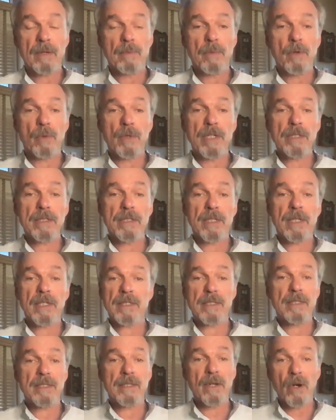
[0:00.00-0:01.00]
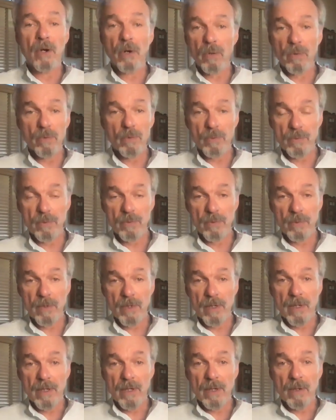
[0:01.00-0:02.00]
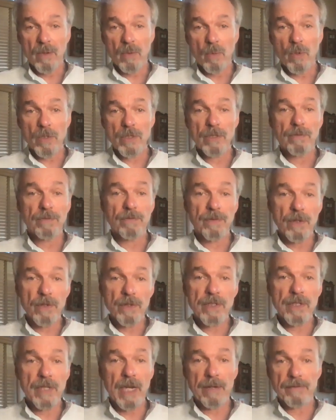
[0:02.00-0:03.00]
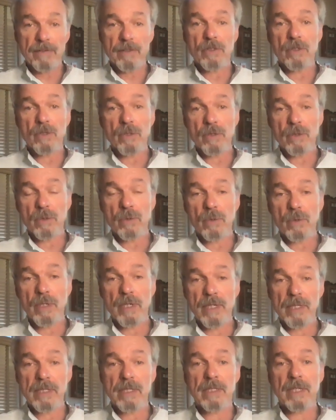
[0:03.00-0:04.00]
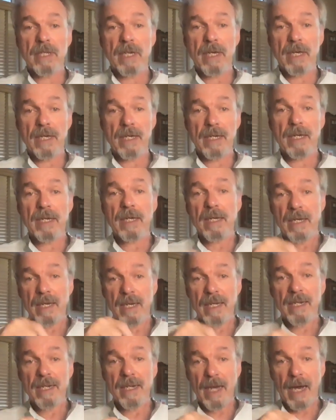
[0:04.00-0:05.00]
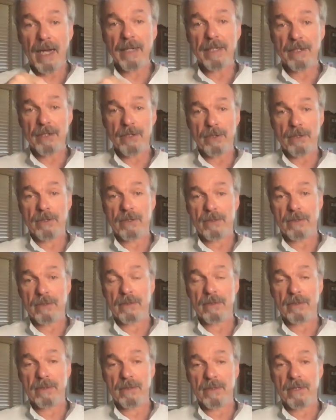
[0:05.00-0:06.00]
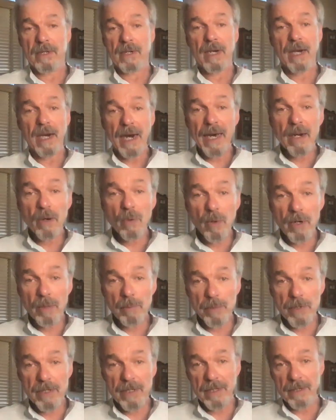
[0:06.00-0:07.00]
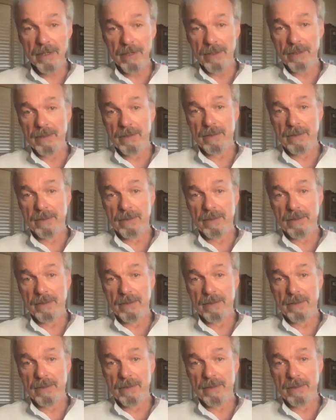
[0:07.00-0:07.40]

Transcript: But what he says is no. What you first have to do is say, not here. I don't want to be here.